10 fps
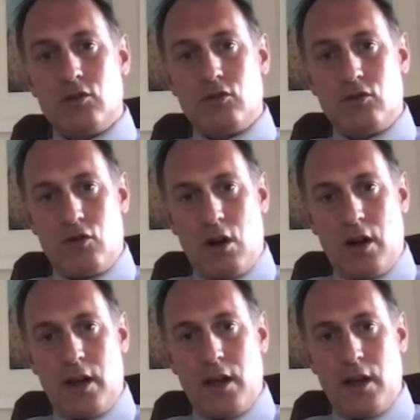
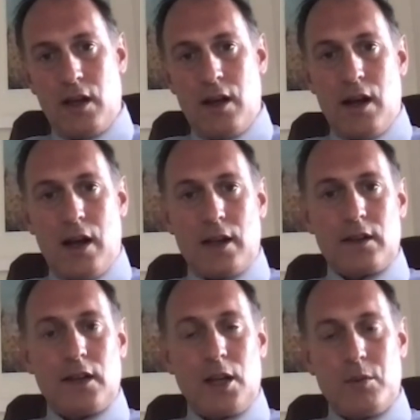dry and
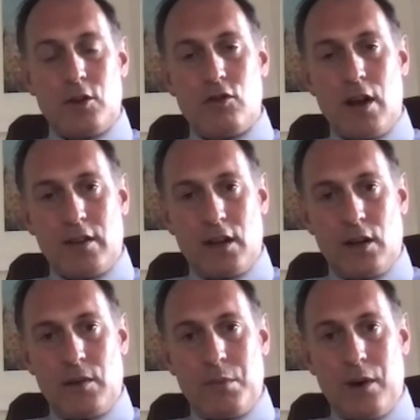keep the dressing
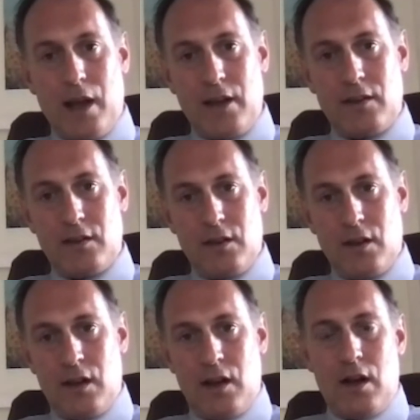in place.
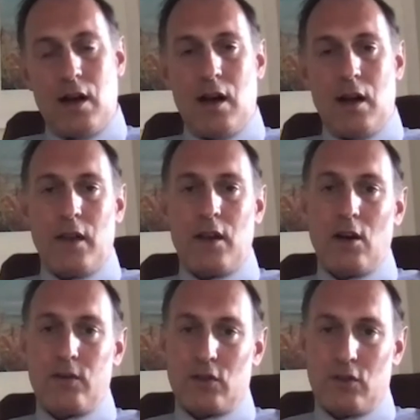And then
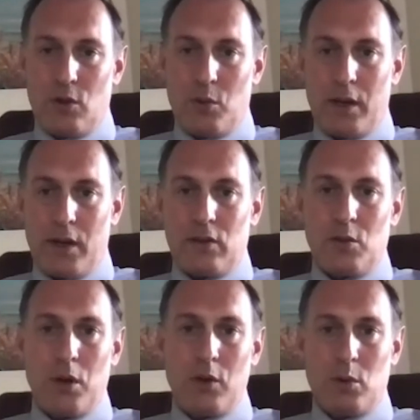after 2 weeks, the
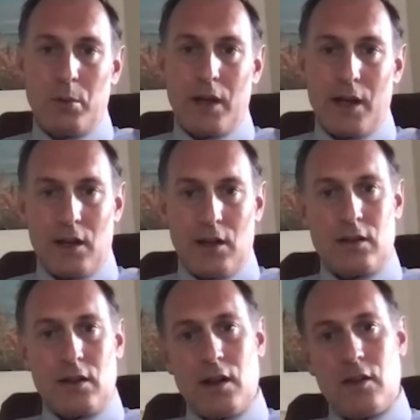wound will be
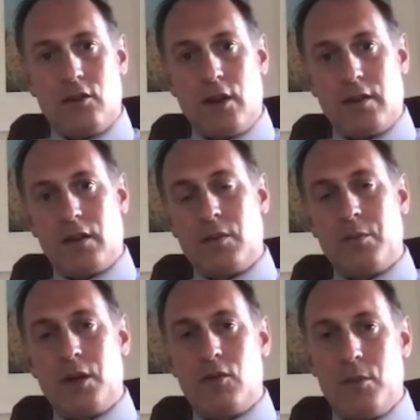healed and the dressing can
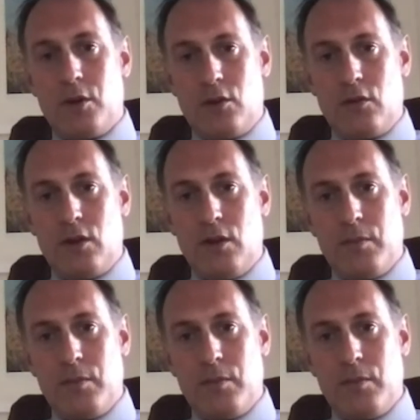be removed.